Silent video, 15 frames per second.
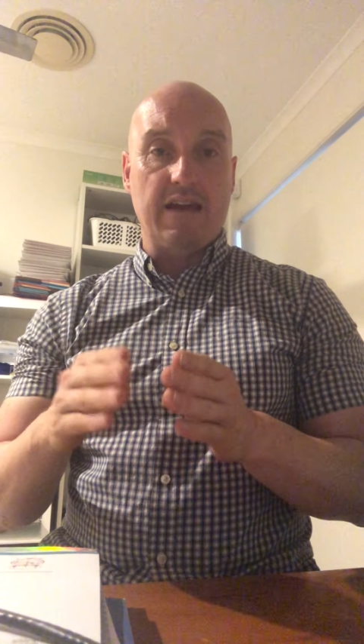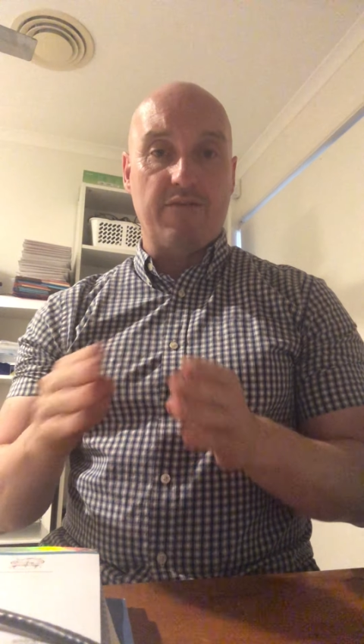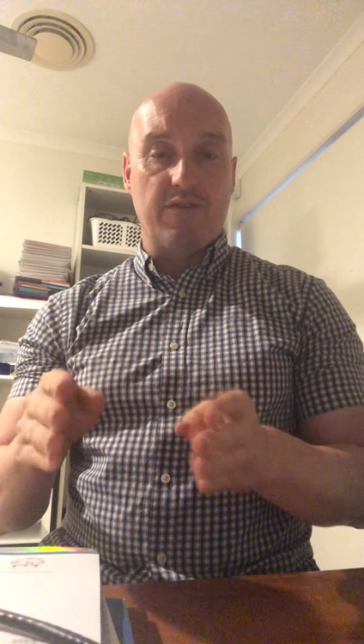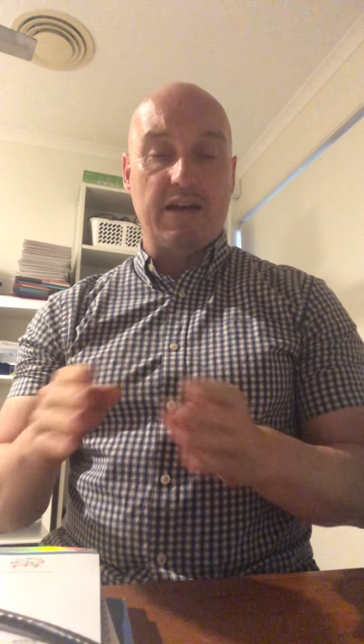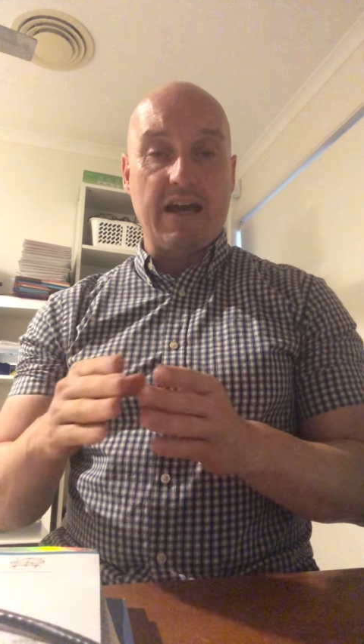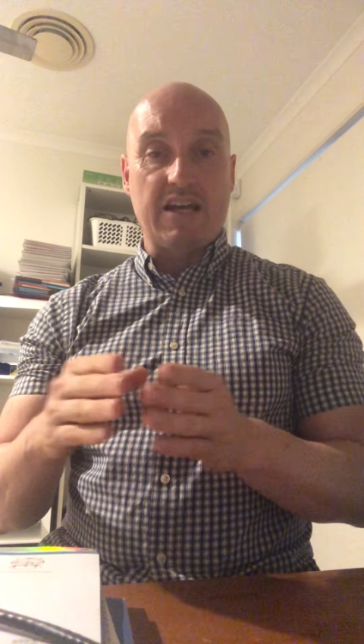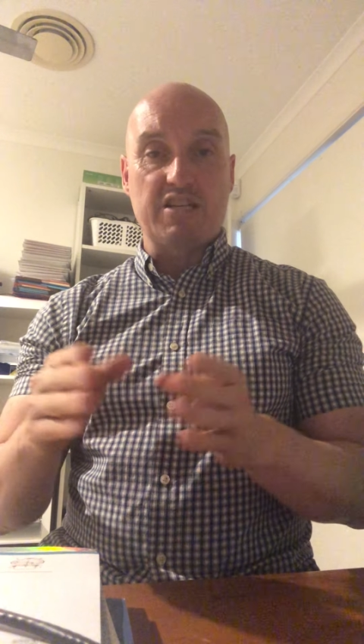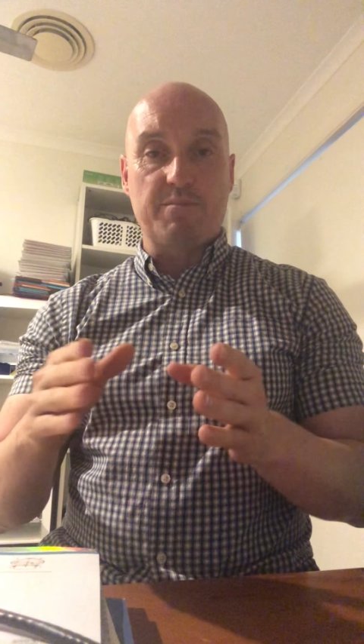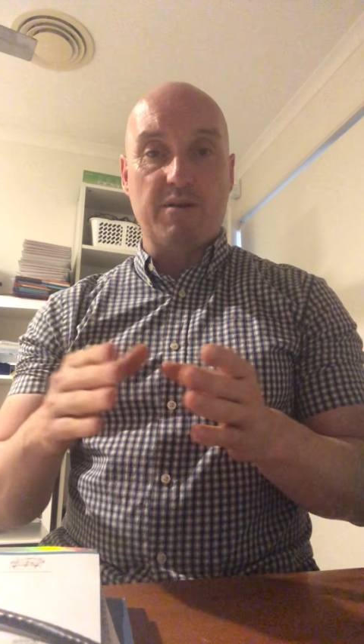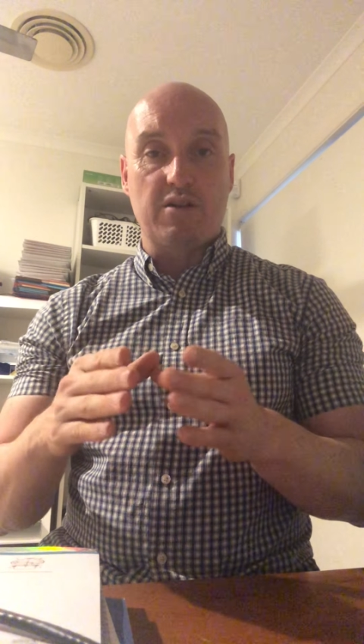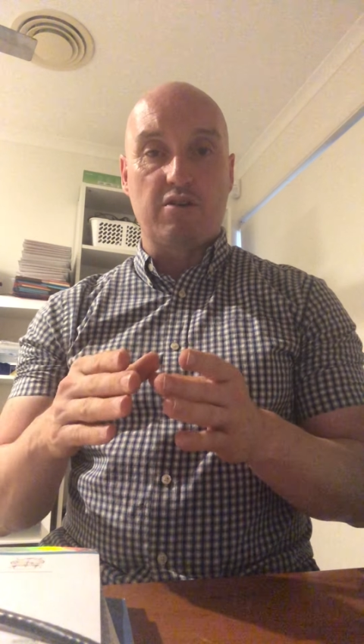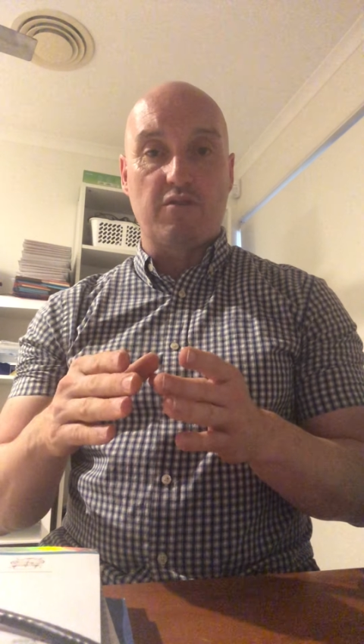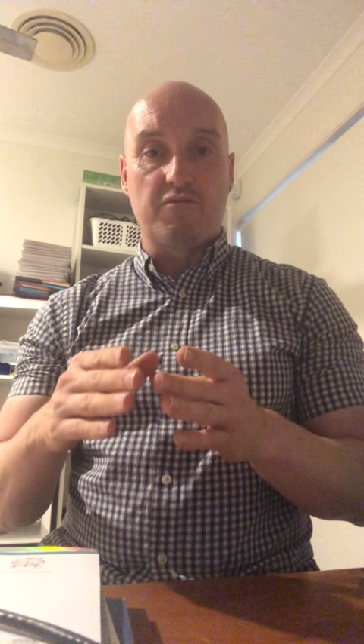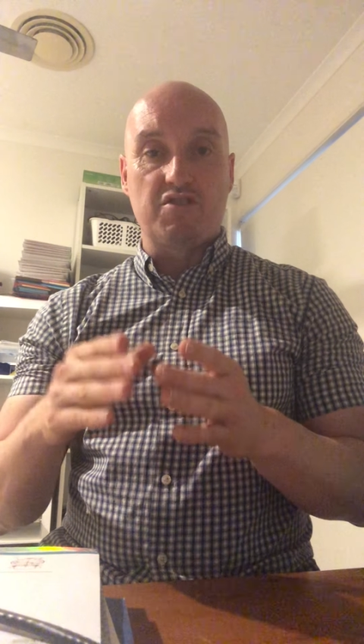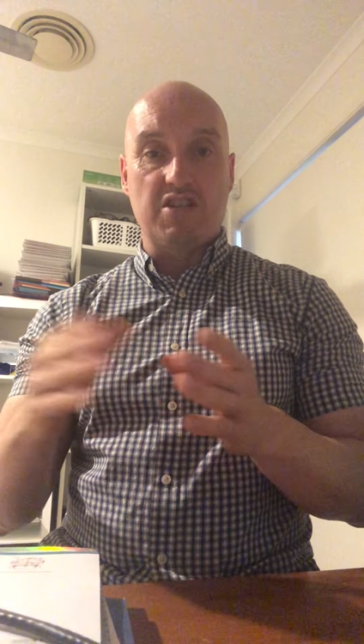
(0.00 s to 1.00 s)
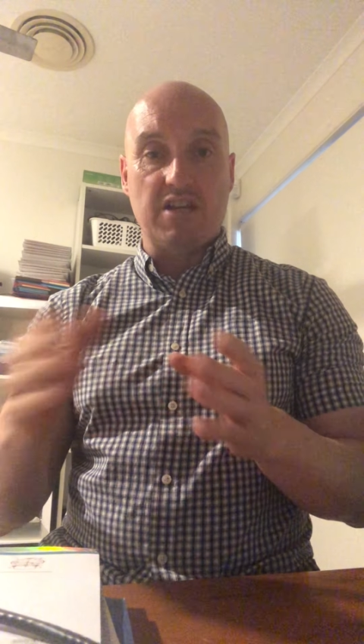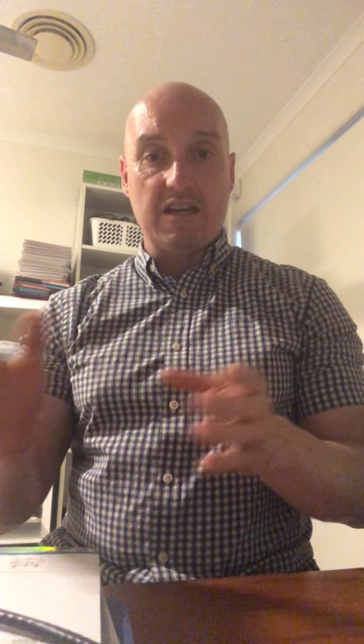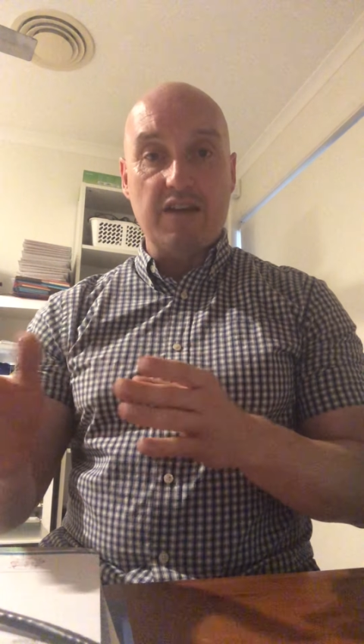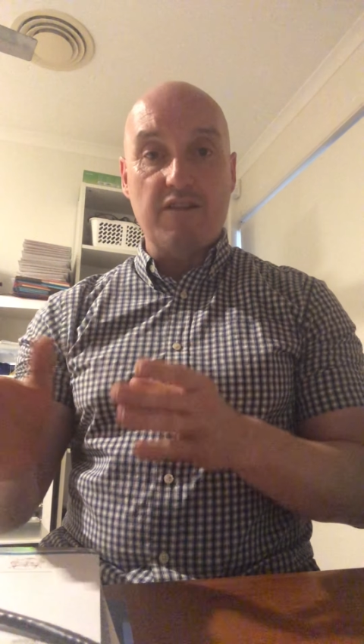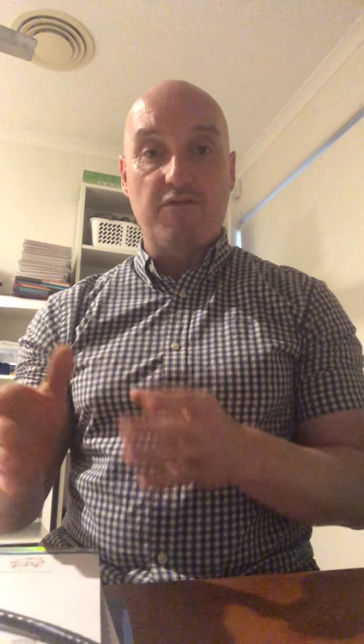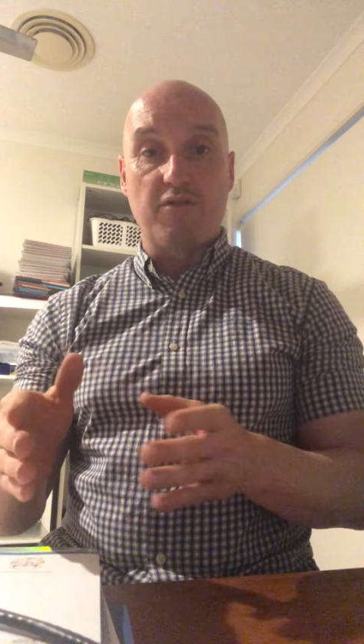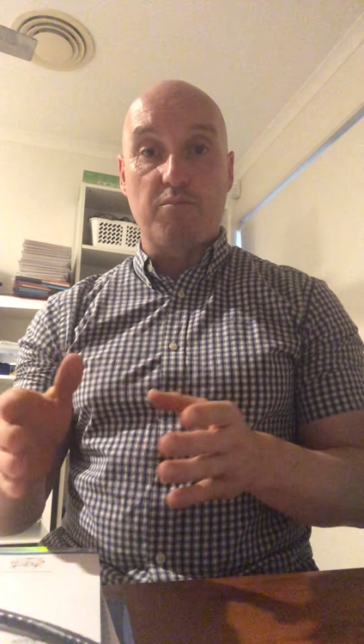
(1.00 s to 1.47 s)
every aspect of
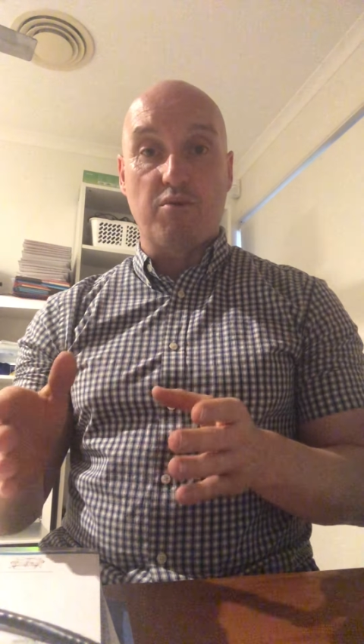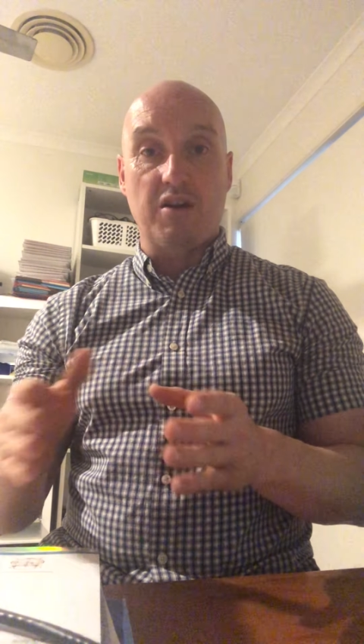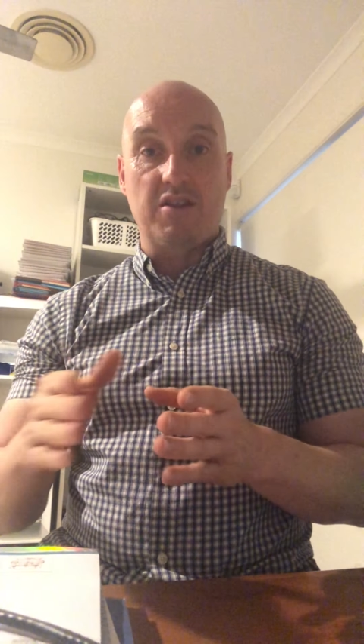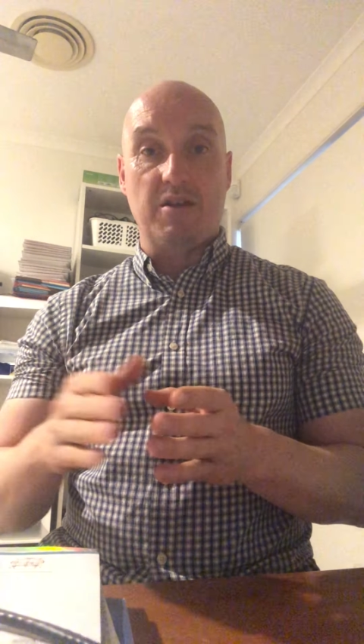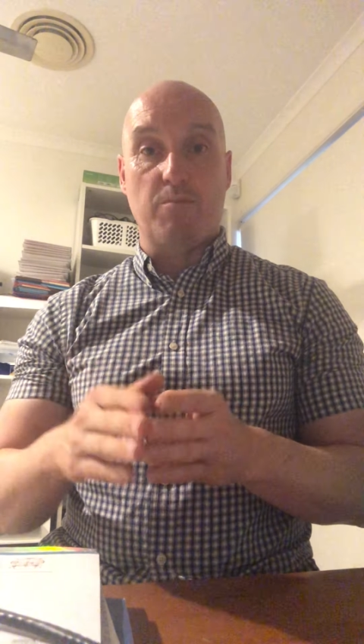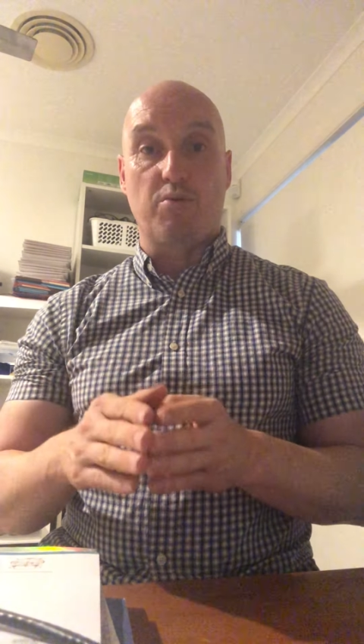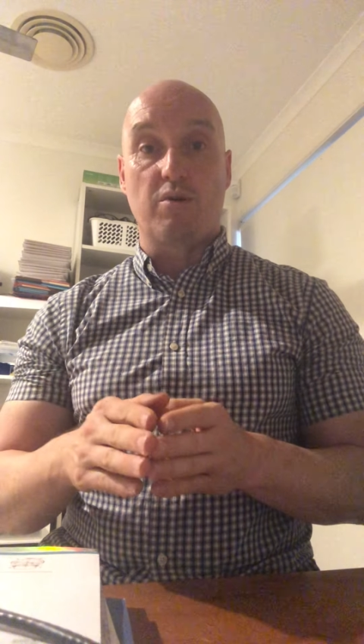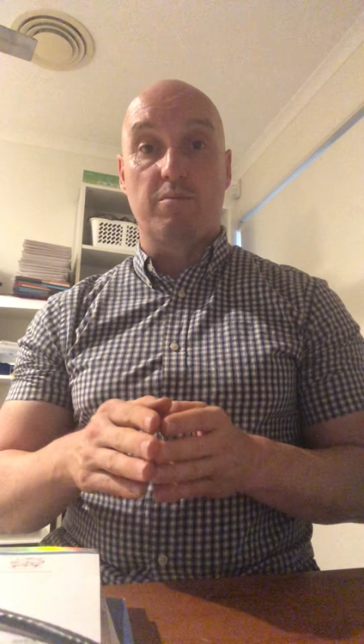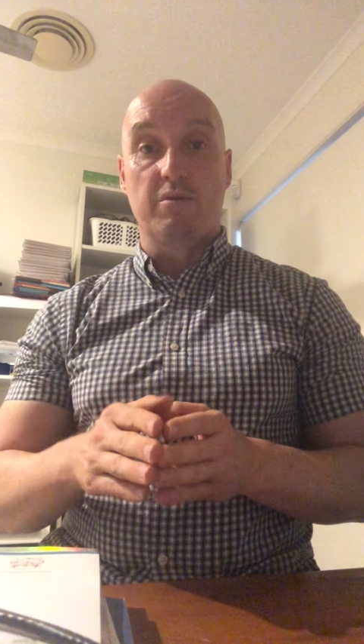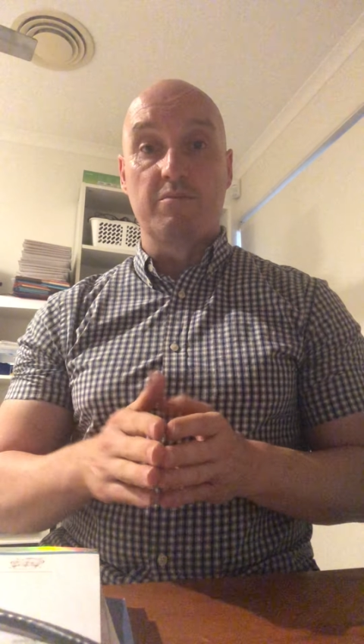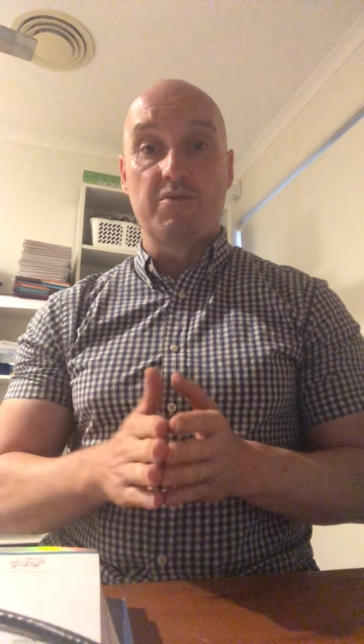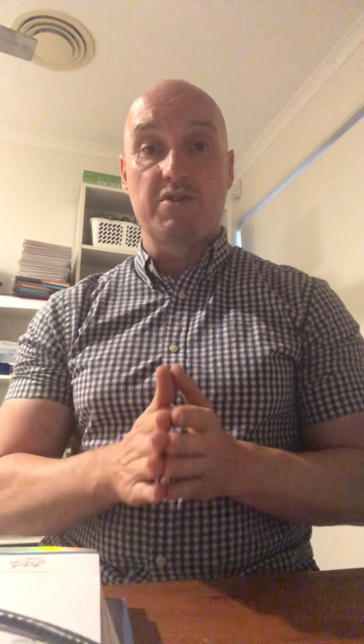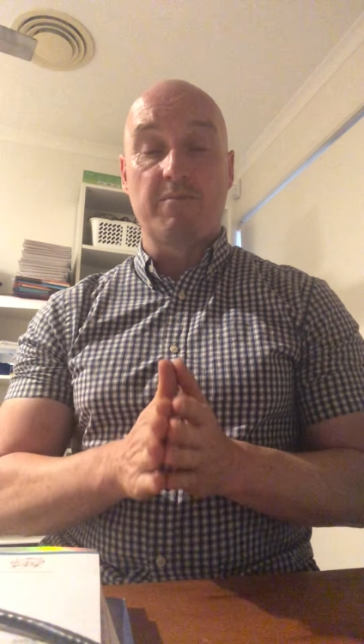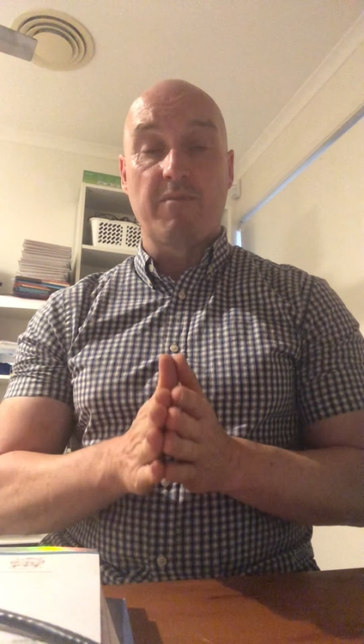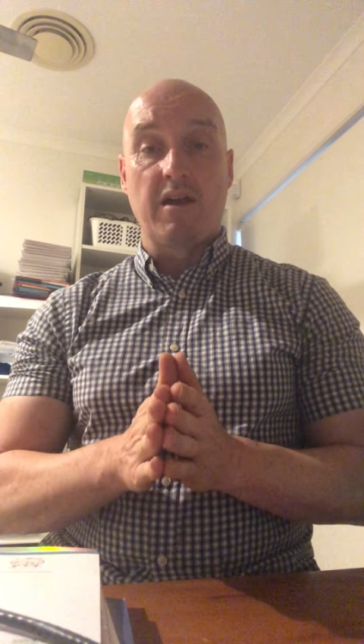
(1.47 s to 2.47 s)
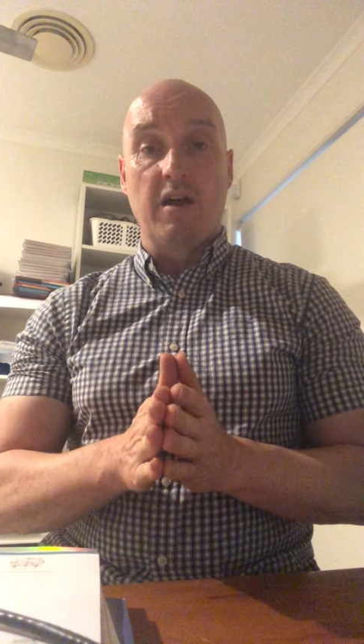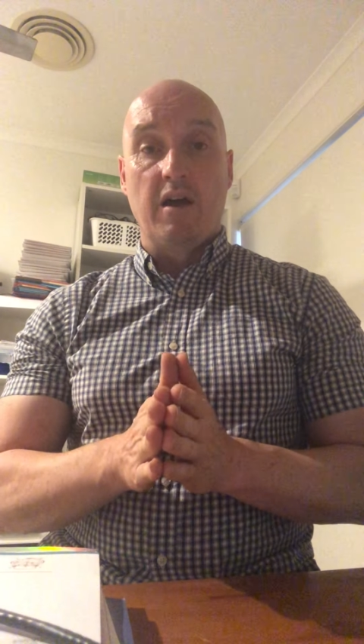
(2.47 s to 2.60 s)
checking for breathing problems,